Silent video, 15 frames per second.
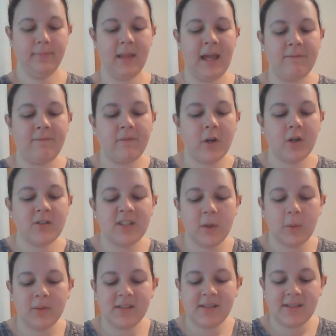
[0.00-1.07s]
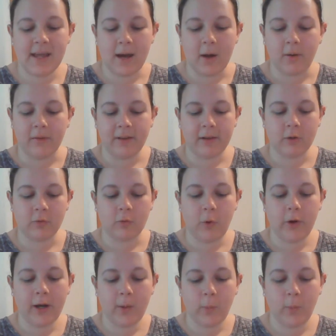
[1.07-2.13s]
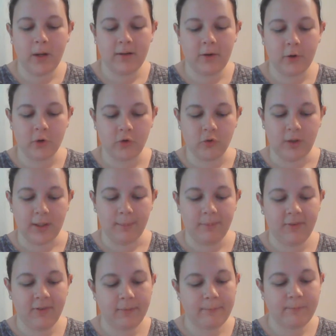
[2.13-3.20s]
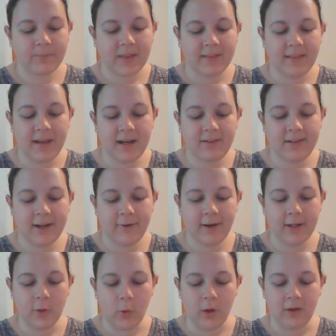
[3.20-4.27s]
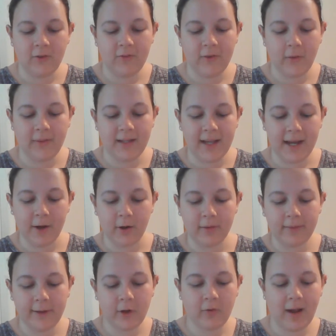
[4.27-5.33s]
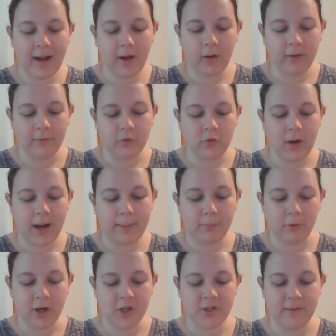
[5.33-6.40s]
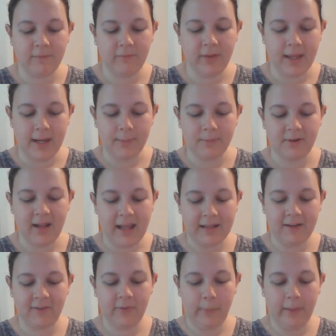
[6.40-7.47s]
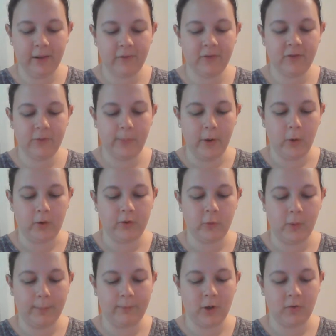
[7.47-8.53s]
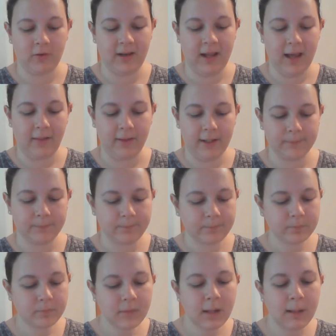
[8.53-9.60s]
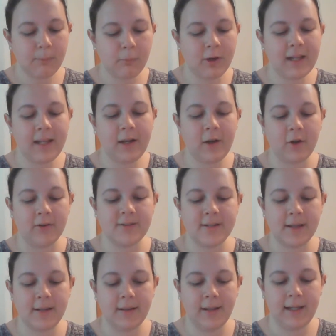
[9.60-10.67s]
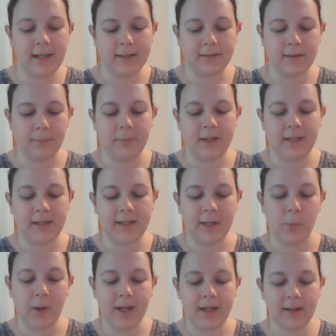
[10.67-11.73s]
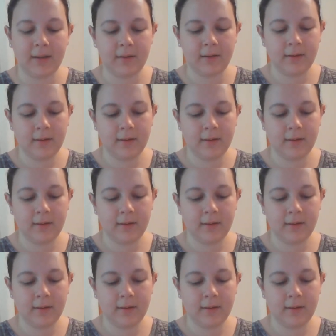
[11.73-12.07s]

At first there was a sound like the roaring wind in her dreams. Then a tearing noise filled the air, the crackle of dry brush inflamed, and the smell of smoke swept over Tally, bringing her suddenly and completely awake.